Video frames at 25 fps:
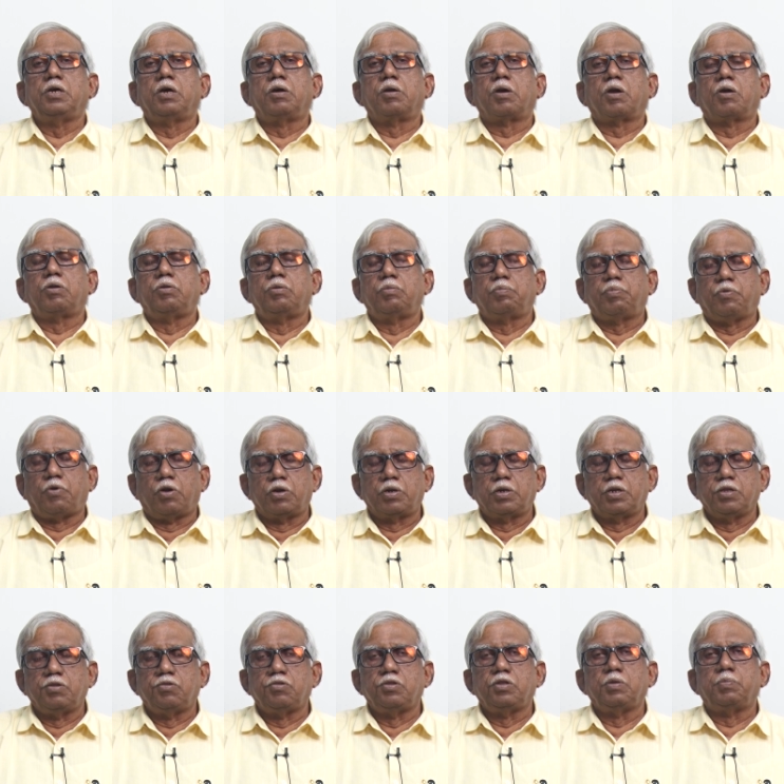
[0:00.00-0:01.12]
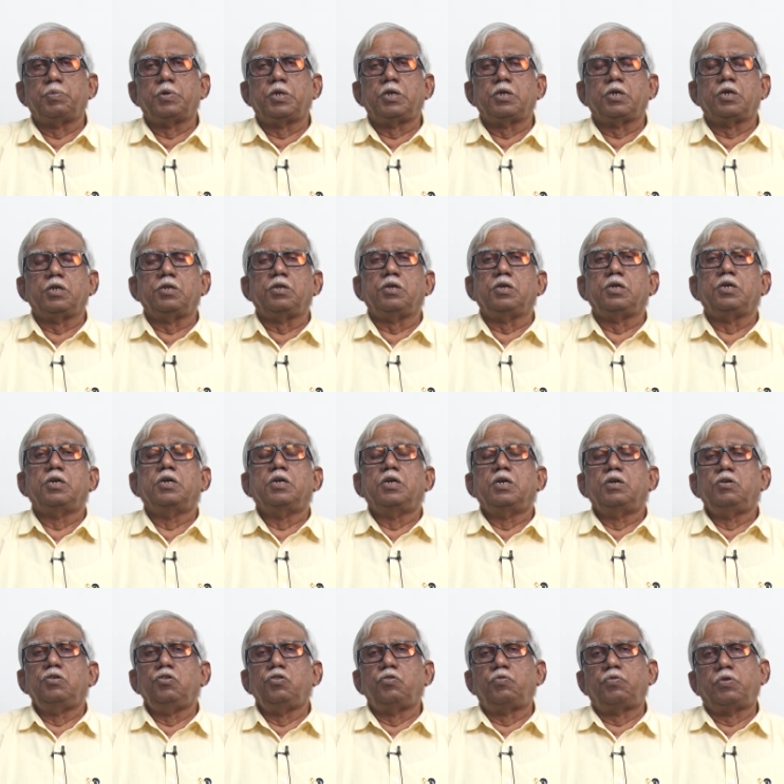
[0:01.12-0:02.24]
around 40 cc per kg,
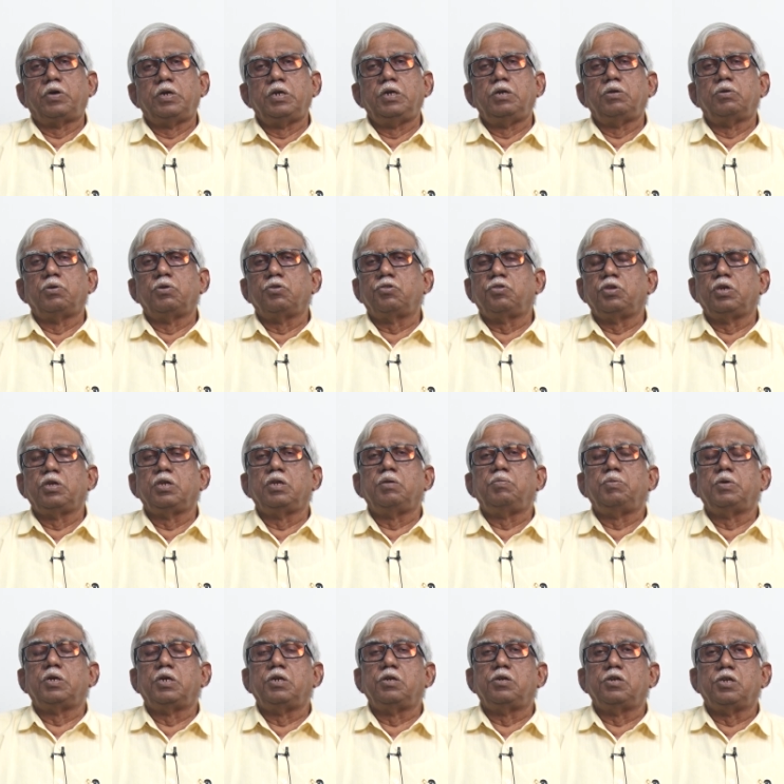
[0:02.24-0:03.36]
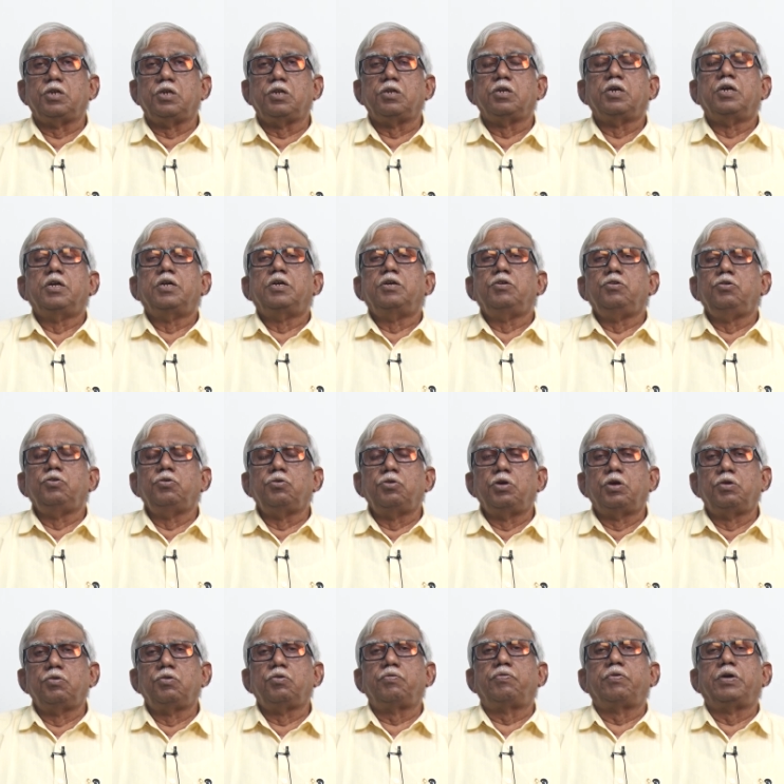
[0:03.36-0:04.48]
you find no significant change, you
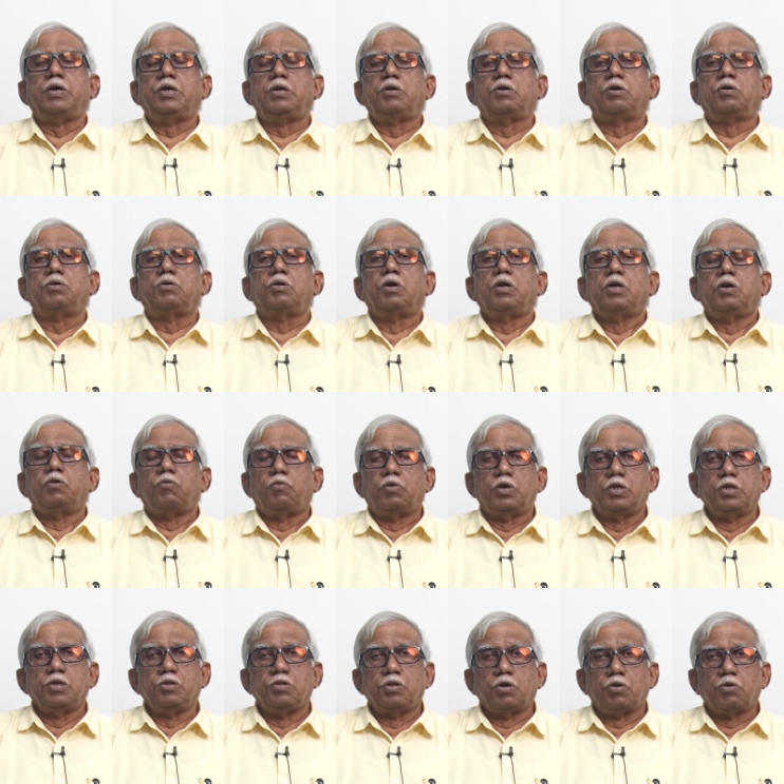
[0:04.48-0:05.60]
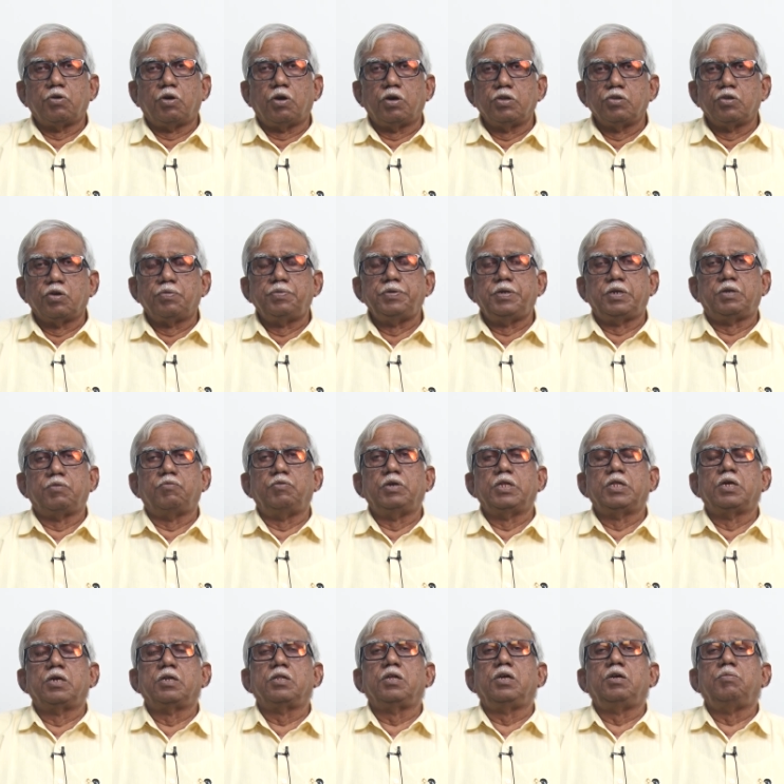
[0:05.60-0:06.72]
have to find out what is the cause of it,
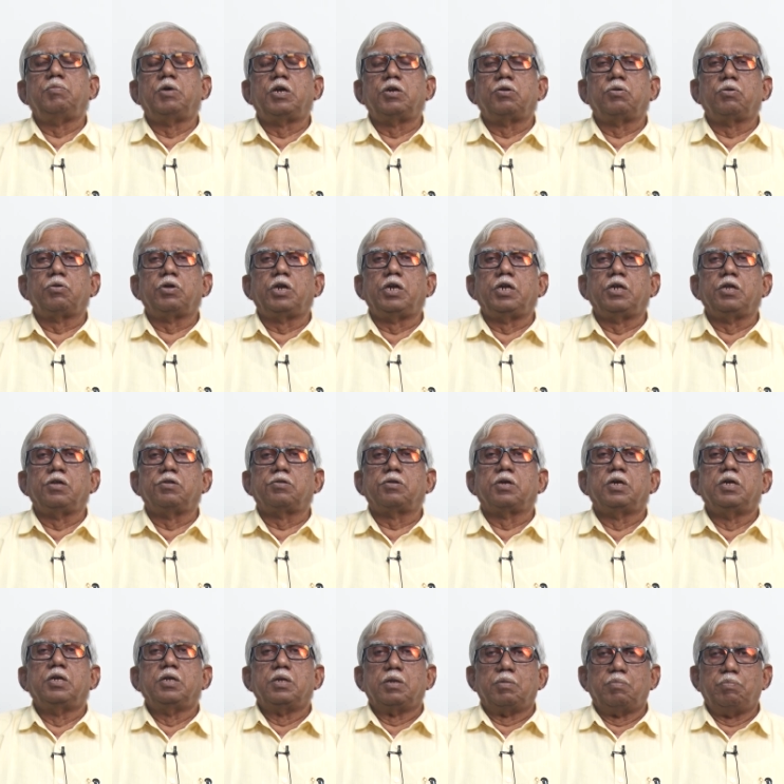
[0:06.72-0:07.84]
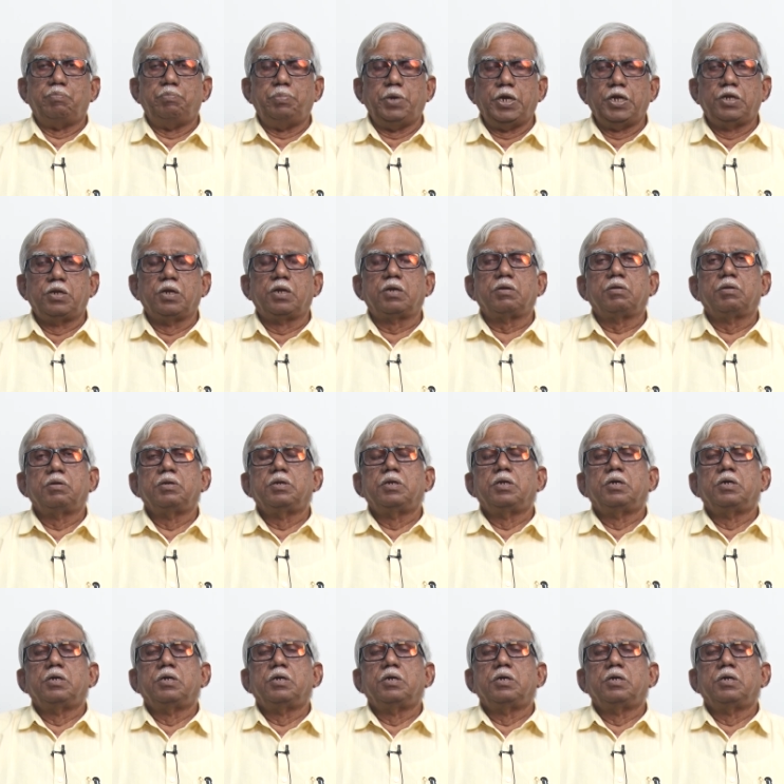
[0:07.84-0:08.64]
whether the hematocrit is better